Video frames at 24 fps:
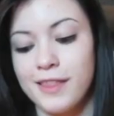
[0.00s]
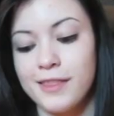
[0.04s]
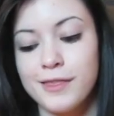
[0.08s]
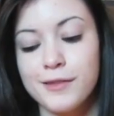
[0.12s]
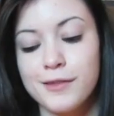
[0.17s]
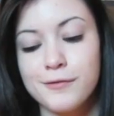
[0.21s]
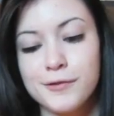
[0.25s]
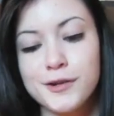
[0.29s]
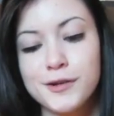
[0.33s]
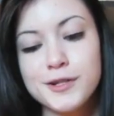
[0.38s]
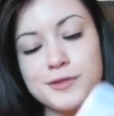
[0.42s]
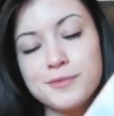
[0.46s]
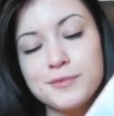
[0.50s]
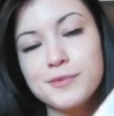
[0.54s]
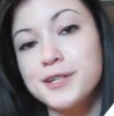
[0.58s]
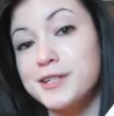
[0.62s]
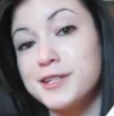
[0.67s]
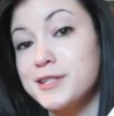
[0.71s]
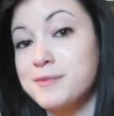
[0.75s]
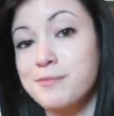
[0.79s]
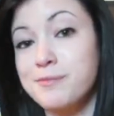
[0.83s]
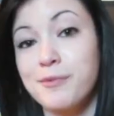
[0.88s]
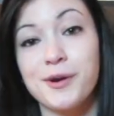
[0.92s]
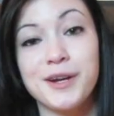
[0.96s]
The first one
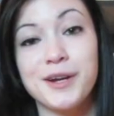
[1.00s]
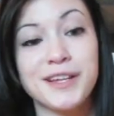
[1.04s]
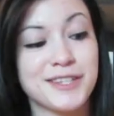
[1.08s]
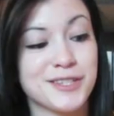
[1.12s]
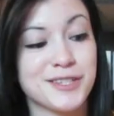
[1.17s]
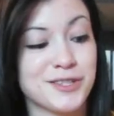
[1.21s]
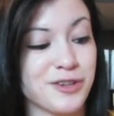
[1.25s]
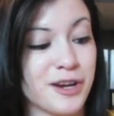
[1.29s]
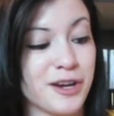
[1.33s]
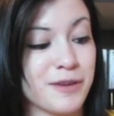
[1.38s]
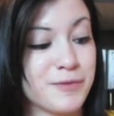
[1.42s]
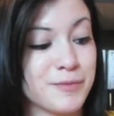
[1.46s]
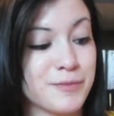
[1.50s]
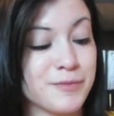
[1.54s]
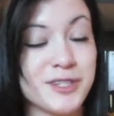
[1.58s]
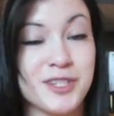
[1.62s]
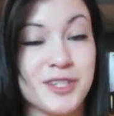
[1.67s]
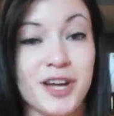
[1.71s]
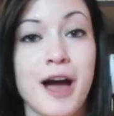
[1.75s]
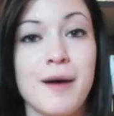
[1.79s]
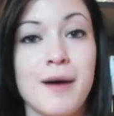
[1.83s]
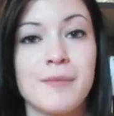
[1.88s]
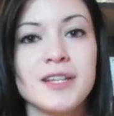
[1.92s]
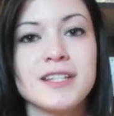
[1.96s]
is Boy in the Striped
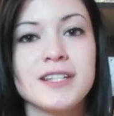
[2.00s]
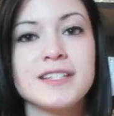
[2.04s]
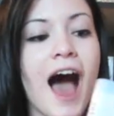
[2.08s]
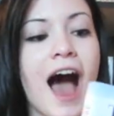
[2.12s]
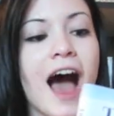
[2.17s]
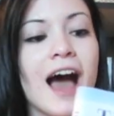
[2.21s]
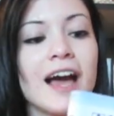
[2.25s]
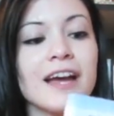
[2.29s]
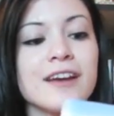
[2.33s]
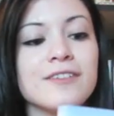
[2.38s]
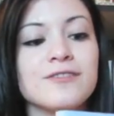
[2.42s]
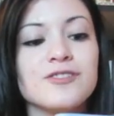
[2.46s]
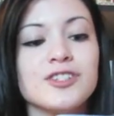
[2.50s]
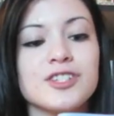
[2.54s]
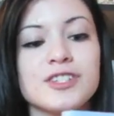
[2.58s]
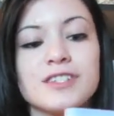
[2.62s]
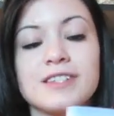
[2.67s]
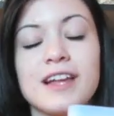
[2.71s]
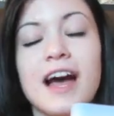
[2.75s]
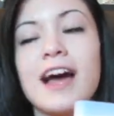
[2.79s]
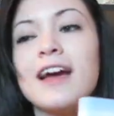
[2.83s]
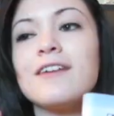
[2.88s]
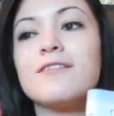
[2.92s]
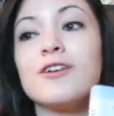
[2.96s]
Pajamas. I have just,
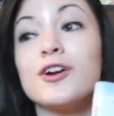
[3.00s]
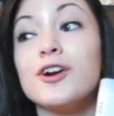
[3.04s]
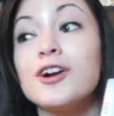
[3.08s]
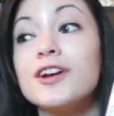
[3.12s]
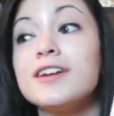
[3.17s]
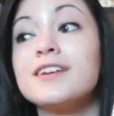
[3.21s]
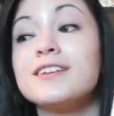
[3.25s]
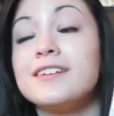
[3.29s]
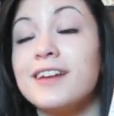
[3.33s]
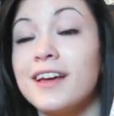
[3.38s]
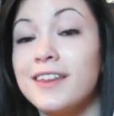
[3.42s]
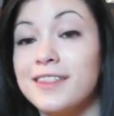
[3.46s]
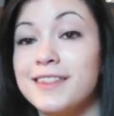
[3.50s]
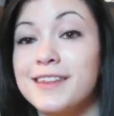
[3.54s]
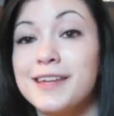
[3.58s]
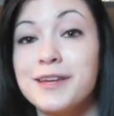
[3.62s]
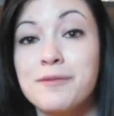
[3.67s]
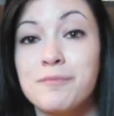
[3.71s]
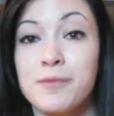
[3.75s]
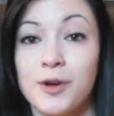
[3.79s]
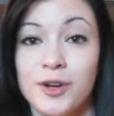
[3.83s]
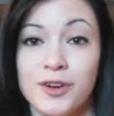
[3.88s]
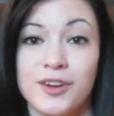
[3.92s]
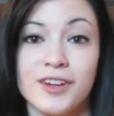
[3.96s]
I've heard
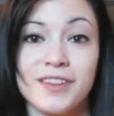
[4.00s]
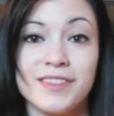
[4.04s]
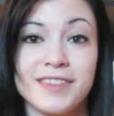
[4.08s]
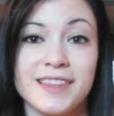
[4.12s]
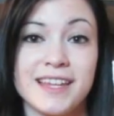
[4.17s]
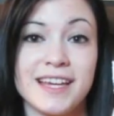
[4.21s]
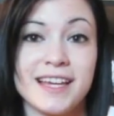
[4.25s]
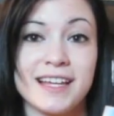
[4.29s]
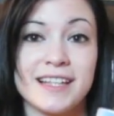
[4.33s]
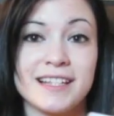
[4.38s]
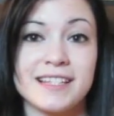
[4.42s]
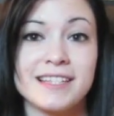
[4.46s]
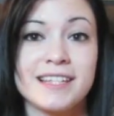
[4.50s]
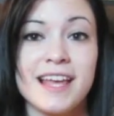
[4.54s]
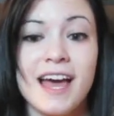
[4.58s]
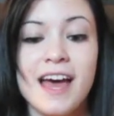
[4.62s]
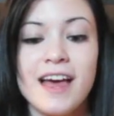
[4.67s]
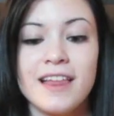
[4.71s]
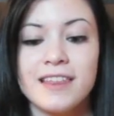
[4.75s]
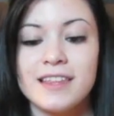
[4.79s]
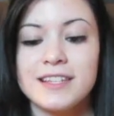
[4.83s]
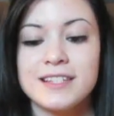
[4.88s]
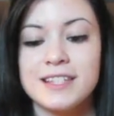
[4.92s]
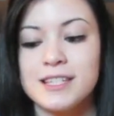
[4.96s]
nothing but good things
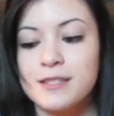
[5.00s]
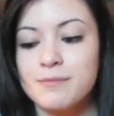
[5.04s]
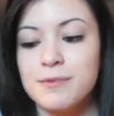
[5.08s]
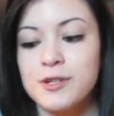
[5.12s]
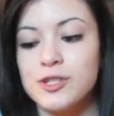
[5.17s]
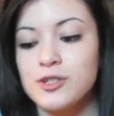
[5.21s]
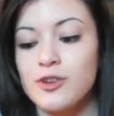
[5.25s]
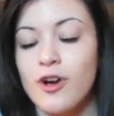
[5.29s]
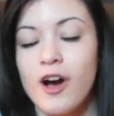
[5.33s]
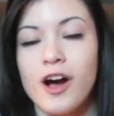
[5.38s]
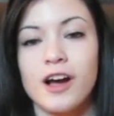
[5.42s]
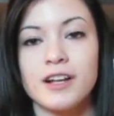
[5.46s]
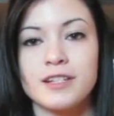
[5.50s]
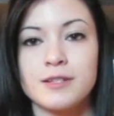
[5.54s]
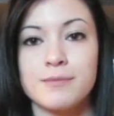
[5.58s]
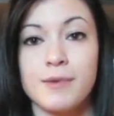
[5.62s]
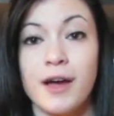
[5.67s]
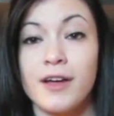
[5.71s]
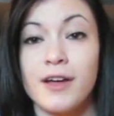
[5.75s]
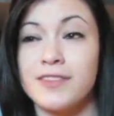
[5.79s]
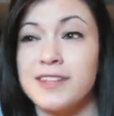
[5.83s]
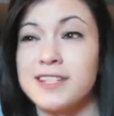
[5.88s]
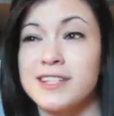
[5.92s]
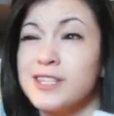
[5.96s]
this has been talked
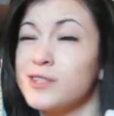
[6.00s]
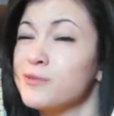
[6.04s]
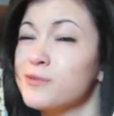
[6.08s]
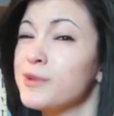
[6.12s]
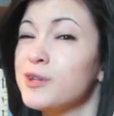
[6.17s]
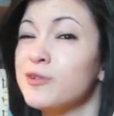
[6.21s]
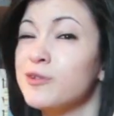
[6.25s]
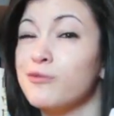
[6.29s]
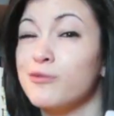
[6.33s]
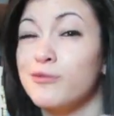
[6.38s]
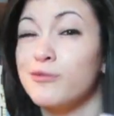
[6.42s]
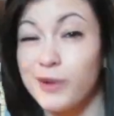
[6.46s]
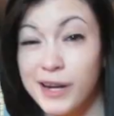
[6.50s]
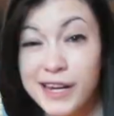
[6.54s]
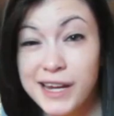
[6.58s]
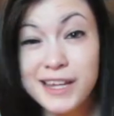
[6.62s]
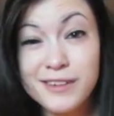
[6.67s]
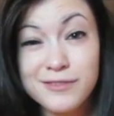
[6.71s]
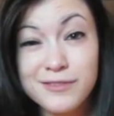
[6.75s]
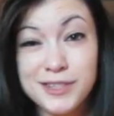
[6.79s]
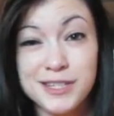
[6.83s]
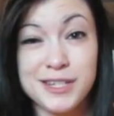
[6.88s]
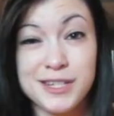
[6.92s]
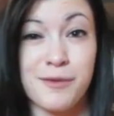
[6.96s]
about, this has been
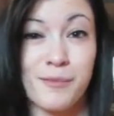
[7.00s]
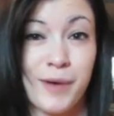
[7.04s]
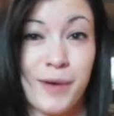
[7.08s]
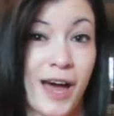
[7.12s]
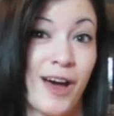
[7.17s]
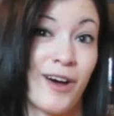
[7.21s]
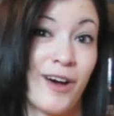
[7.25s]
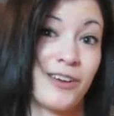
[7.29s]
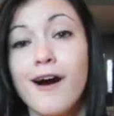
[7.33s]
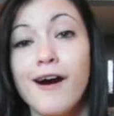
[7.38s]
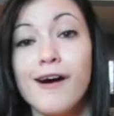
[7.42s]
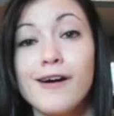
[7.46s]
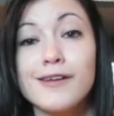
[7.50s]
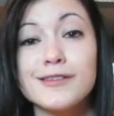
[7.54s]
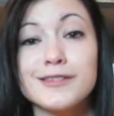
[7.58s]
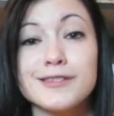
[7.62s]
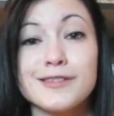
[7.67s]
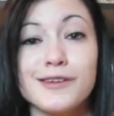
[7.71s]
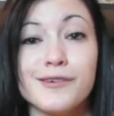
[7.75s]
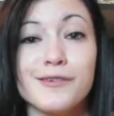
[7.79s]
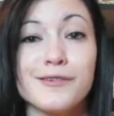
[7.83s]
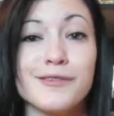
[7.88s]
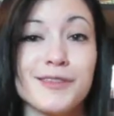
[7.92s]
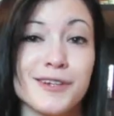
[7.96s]
raved about.
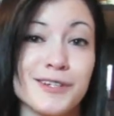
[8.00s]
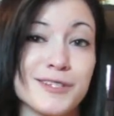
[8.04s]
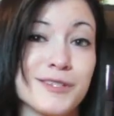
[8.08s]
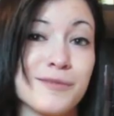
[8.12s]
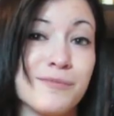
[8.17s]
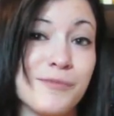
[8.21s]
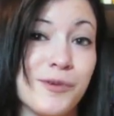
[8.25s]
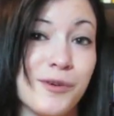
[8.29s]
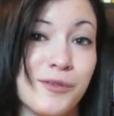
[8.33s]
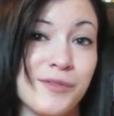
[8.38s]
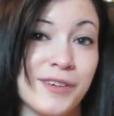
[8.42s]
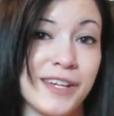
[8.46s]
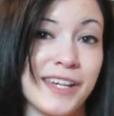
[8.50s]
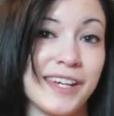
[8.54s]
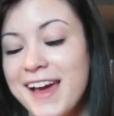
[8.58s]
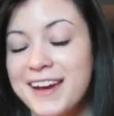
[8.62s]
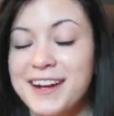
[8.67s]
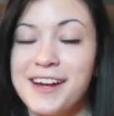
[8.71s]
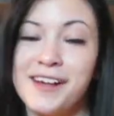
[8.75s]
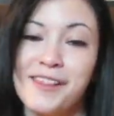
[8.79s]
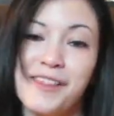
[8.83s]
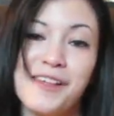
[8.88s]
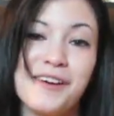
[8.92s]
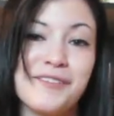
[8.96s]
Also, there's a movie, and
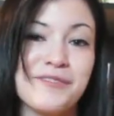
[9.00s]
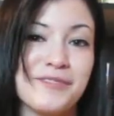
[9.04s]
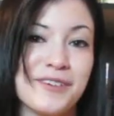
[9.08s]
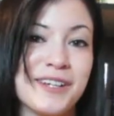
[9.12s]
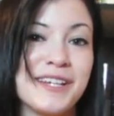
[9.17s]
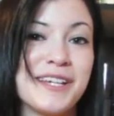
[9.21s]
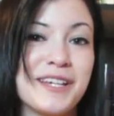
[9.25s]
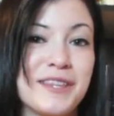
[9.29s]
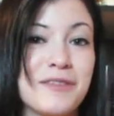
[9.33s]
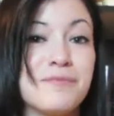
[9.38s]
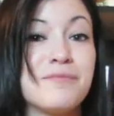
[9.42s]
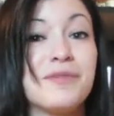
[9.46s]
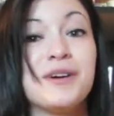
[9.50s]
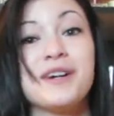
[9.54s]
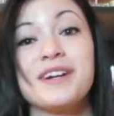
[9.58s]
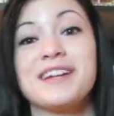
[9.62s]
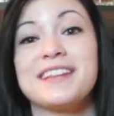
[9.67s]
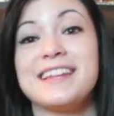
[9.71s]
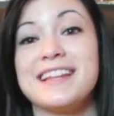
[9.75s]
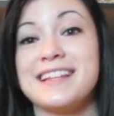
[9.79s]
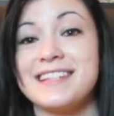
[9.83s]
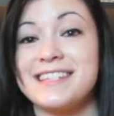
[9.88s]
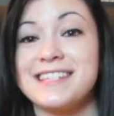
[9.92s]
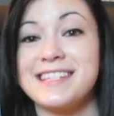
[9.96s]
I love reading the book and
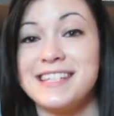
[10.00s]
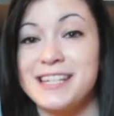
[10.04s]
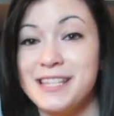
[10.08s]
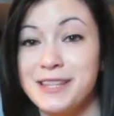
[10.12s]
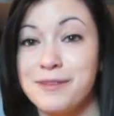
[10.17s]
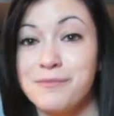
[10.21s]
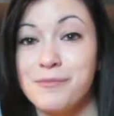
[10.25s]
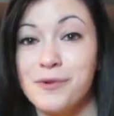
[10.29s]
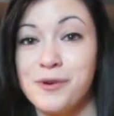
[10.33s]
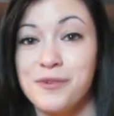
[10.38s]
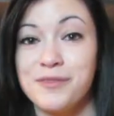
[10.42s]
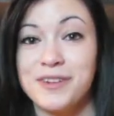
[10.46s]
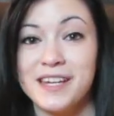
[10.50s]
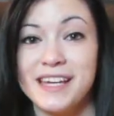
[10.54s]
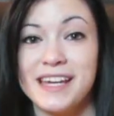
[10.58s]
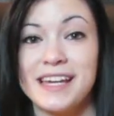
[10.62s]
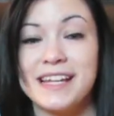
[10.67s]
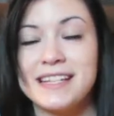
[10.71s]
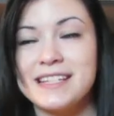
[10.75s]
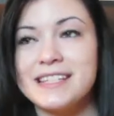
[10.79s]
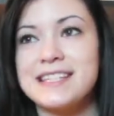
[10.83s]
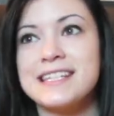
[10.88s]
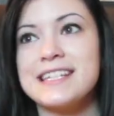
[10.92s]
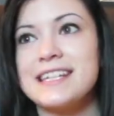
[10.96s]
then seeing the movie
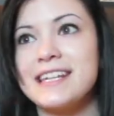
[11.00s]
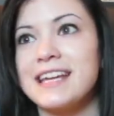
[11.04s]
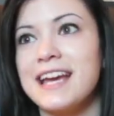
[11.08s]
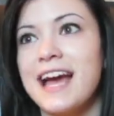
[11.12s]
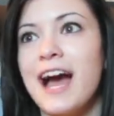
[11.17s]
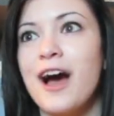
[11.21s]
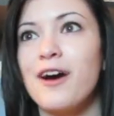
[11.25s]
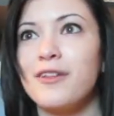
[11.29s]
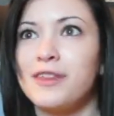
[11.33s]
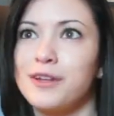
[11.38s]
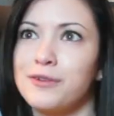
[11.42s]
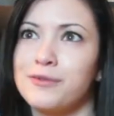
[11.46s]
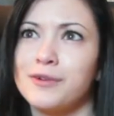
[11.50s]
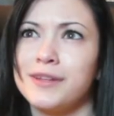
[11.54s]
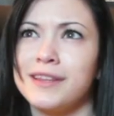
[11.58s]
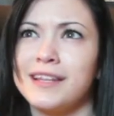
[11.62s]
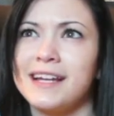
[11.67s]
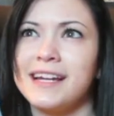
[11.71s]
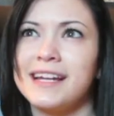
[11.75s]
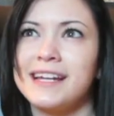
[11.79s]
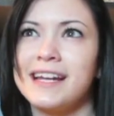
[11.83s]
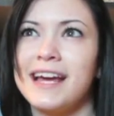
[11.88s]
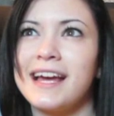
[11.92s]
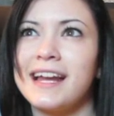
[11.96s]
and seeing how they
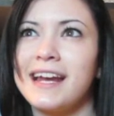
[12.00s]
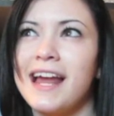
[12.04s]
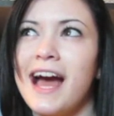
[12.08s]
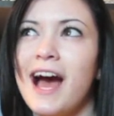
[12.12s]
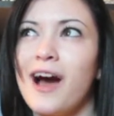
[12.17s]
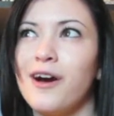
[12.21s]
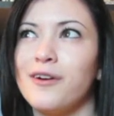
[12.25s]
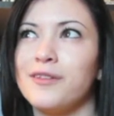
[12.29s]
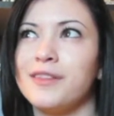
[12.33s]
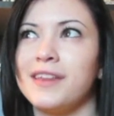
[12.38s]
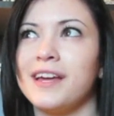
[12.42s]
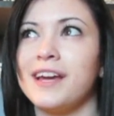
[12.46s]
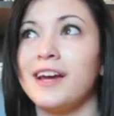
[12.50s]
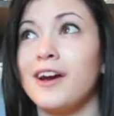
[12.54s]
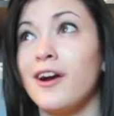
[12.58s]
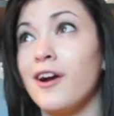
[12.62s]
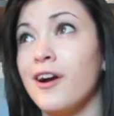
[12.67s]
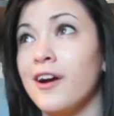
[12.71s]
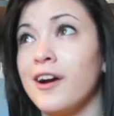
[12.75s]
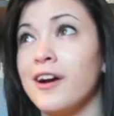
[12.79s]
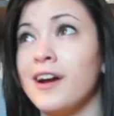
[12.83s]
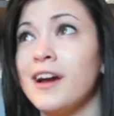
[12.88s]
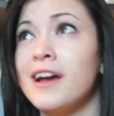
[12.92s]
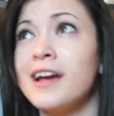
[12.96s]
relate and how they
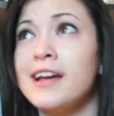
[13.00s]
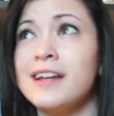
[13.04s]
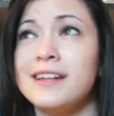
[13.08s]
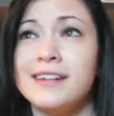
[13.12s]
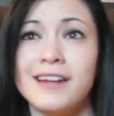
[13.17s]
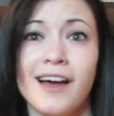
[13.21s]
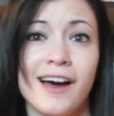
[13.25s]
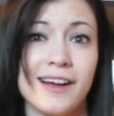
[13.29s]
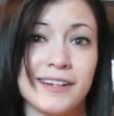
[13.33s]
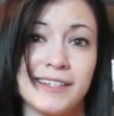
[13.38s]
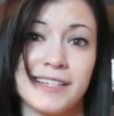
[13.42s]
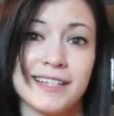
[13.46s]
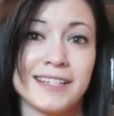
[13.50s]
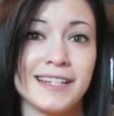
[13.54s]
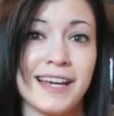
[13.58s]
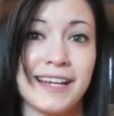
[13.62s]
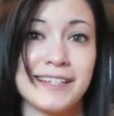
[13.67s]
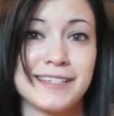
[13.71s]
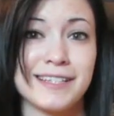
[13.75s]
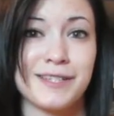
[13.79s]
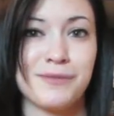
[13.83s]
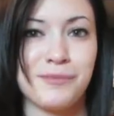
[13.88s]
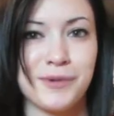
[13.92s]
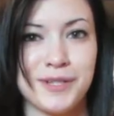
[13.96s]
are not
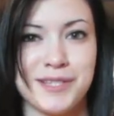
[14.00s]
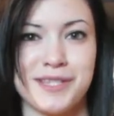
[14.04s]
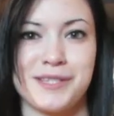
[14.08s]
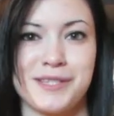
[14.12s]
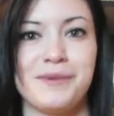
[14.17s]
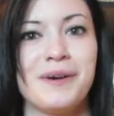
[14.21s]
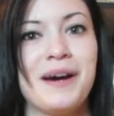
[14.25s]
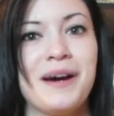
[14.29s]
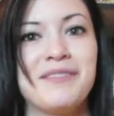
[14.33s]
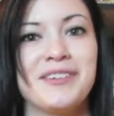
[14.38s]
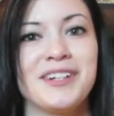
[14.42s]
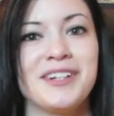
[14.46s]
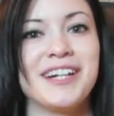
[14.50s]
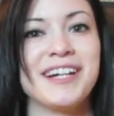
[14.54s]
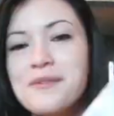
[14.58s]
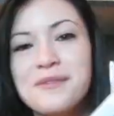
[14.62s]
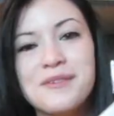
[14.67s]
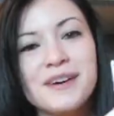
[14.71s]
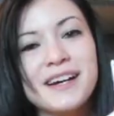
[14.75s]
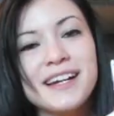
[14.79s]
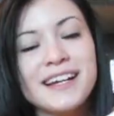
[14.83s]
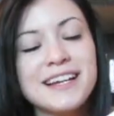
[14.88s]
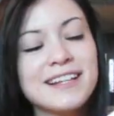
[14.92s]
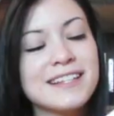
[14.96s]
connected whatsoever.
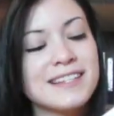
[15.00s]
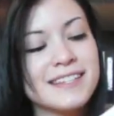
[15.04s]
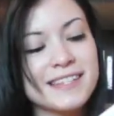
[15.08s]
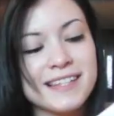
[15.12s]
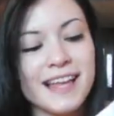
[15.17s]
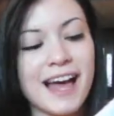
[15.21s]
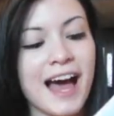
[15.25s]
What else?